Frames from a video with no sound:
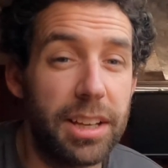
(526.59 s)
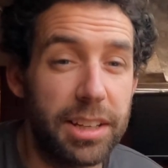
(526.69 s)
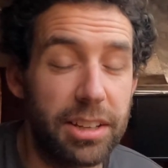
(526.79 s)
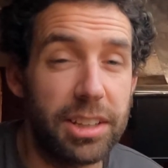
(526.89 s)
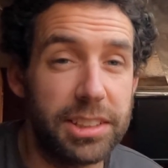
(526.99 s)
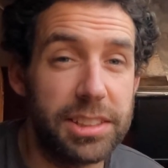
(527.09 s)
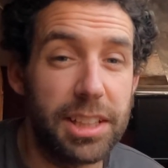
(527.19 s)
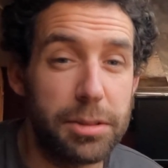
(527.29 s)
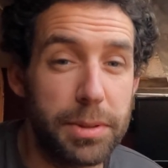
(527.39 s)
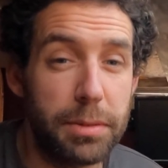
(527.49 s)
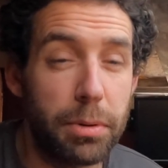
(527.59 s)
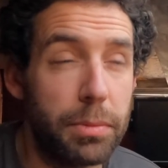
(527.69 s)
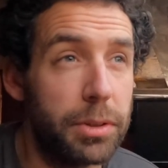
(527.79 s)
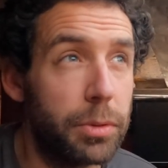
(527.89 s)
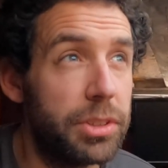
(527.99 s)
and the guy did say to me, the
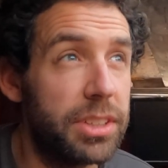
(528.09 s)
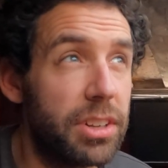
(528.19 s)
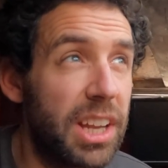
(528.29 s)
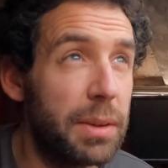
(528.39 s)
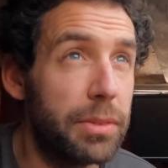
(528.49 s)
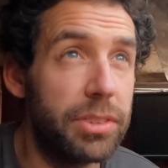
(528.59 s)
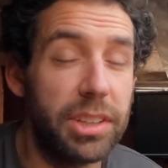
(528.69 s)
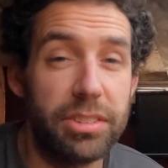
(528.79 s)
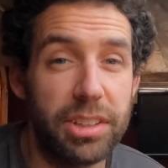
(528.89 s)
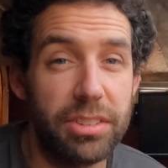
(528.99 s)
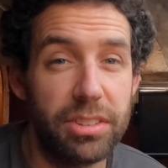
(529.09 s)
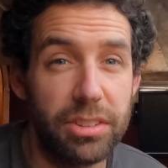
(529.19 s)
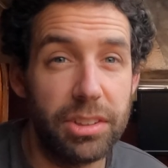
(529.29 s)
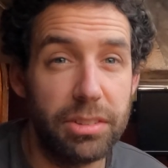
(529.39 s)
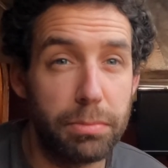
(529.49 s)
problem is once you start getting into the 60s,
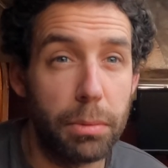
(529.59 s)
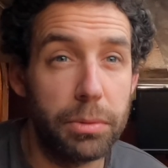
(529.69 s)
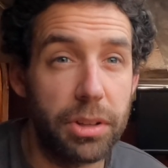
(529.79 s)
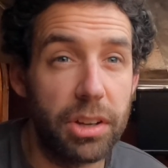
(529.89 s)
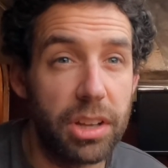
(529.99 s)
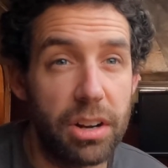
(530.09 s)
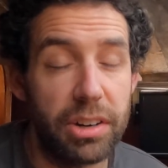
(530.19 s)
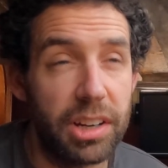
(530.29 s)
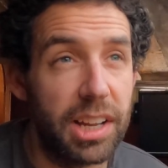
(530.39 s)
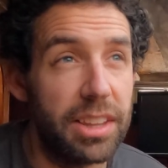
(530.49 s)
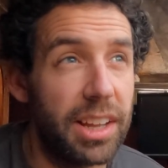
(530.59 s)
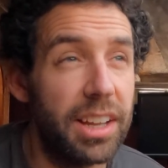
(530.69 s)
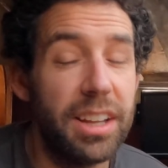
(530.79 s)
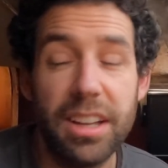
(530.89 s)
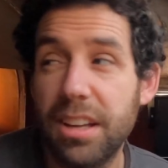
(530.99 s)
these problems start occurring. I get that.
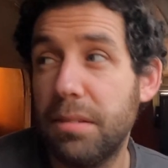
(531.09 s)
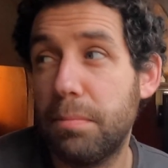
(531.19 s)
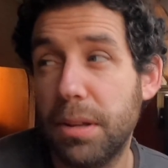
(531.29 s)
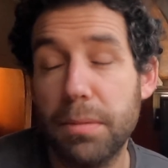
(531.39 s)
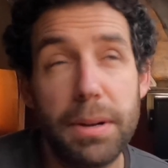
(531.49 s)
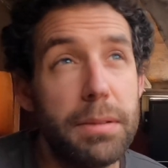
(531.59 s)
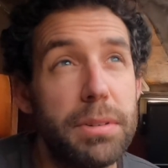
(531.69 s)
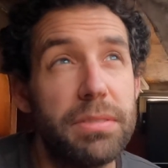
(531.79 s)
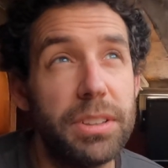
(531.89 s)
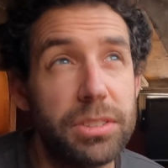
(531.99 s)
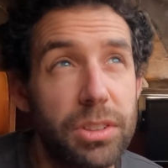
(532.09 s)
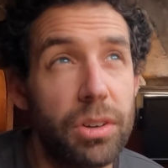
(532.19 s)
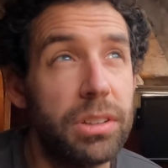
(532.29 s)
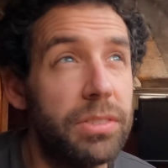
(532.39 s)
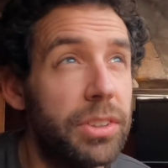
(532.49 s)
But the Bainbridge feels
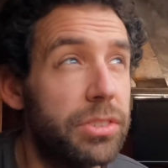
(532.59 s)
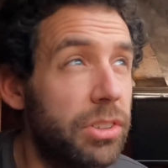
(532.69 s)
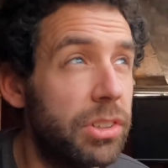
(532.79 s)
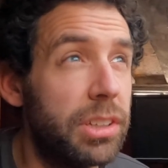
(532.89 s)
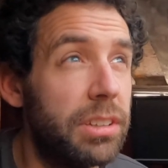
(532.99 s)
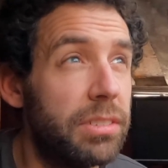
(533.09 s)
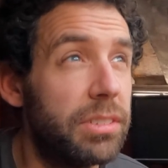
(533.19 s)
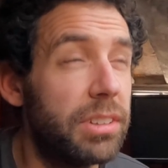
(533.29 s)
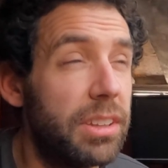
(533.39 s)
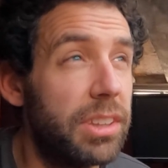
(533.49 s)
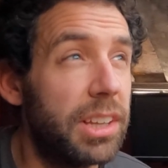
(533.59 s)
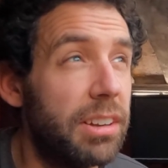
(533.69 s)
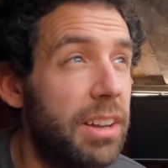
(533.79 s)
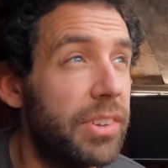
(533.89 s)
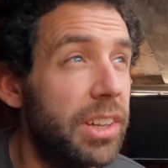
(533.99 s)
solid, it feels chunky, it's
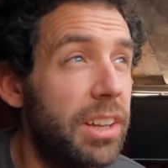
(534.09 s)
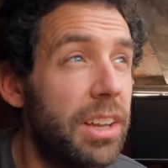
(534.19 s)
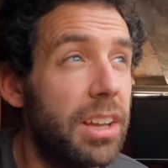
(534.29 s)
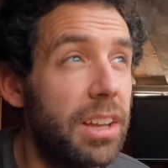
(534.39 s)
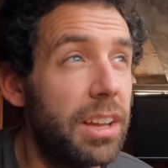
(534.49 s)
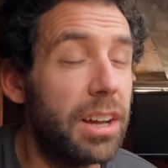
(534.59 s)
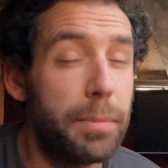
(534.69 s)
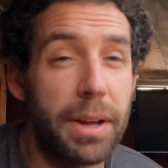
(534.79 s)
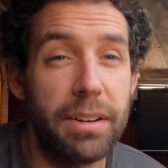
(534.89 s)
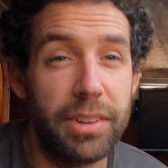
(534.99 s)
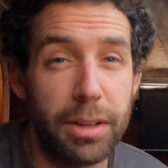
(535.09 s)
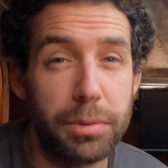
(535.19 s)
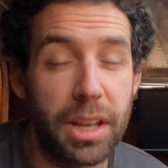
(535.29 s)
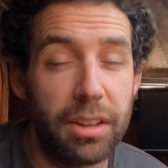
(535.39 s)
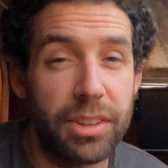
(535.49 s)
thicker, heavier. I bet if they
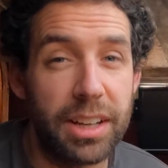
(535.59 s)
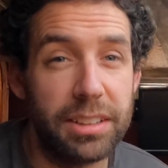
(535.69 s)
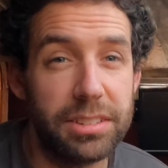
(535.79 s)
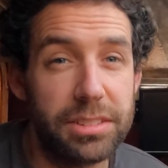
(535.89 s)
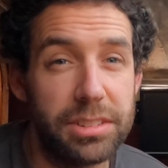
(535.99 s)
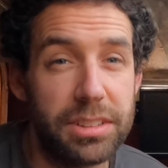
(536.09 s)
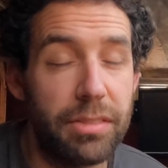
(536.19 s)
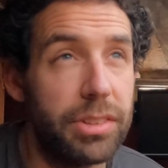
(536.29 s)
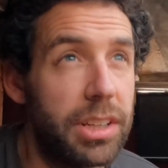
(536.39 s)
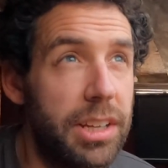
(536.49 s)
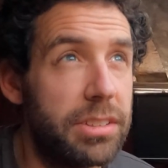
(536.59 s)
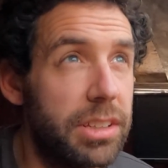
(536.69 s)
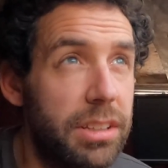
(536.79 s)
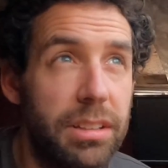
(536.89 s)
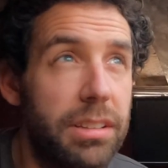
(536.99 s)
upscaled that to
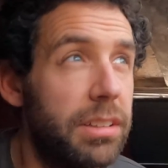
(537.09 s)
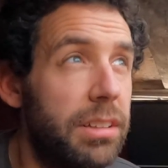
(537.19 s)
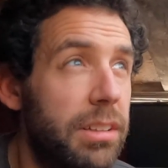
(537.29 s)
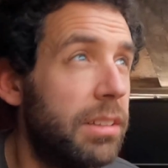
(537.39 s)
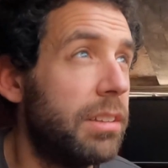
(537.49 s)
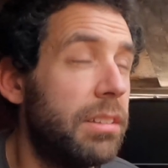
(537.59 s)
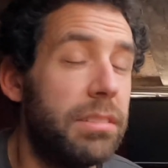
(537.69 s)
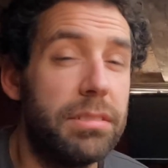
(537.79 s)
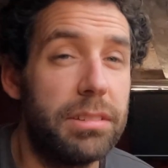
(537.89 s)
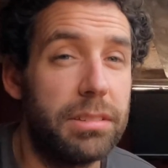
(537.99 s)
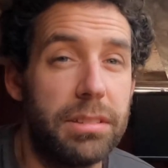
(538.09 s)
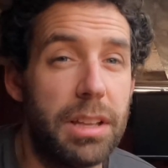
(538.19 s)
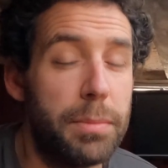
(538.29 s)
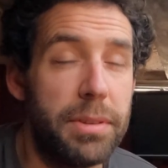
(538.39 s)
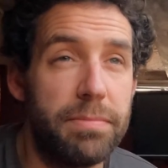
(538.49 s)
1780,
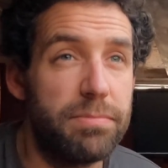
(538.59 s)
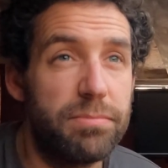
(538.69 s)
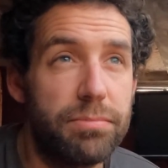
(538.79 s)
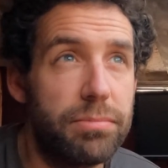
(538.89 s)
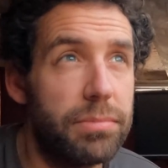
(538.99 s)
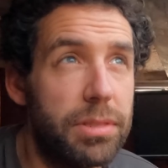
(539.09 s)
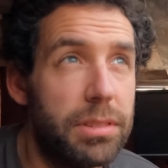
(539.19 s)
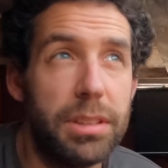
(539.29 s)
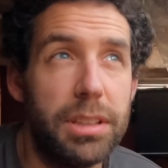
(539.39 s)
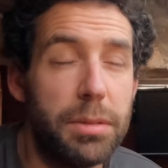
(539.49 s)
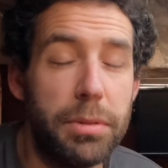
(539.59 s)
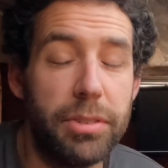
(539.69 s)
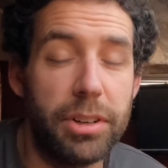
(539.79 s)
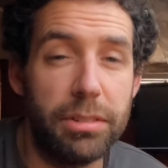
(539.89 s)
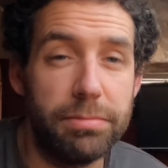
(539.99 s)
it'd be
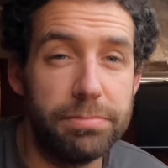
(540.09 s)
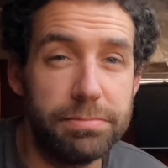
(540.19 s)
fine.